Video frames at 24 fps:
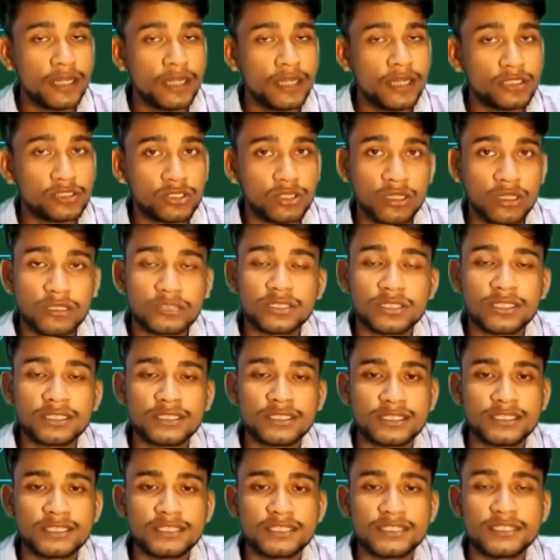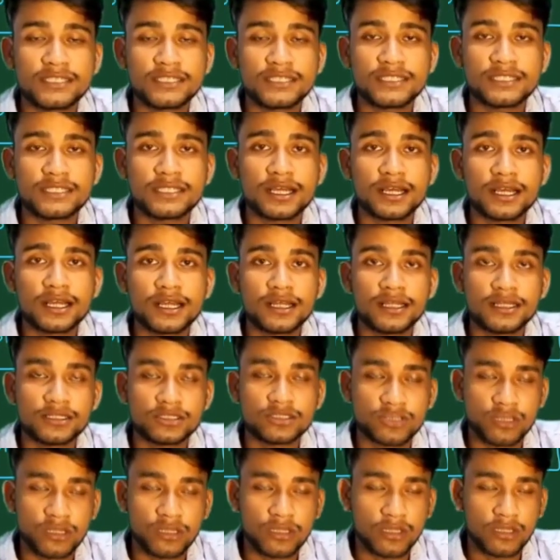solution, since this is
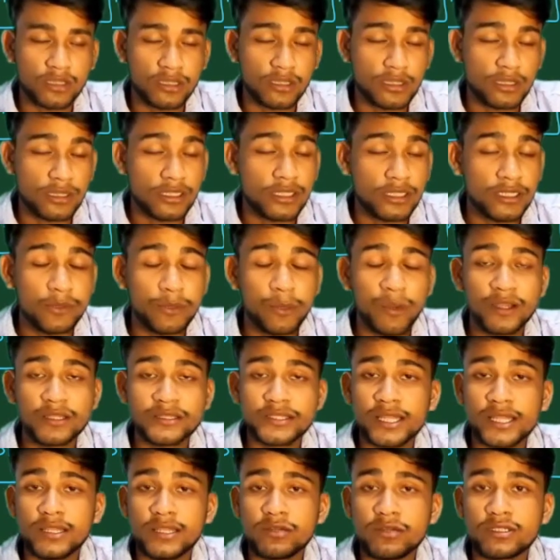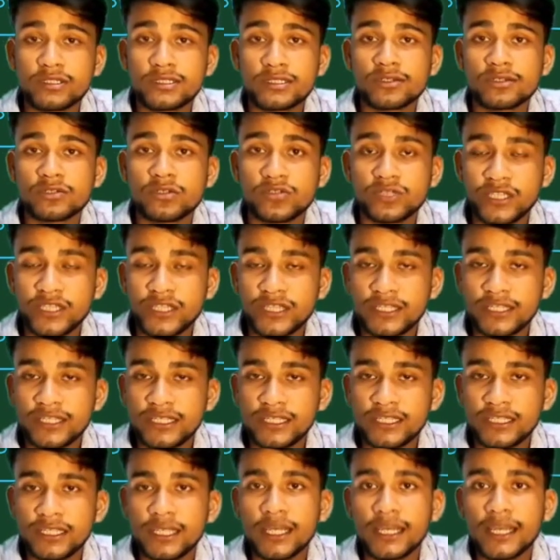a differential equation with
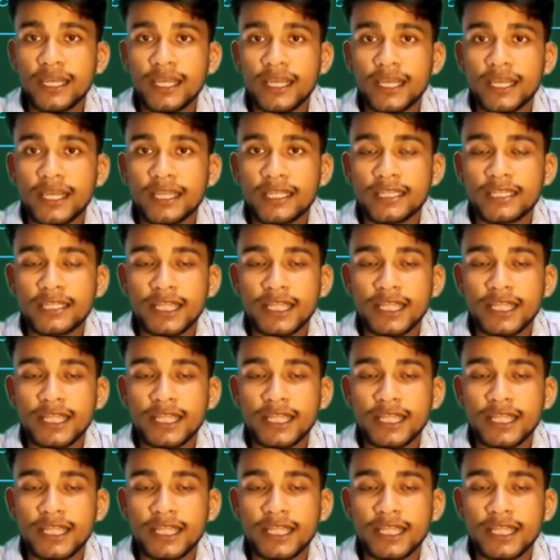degree n,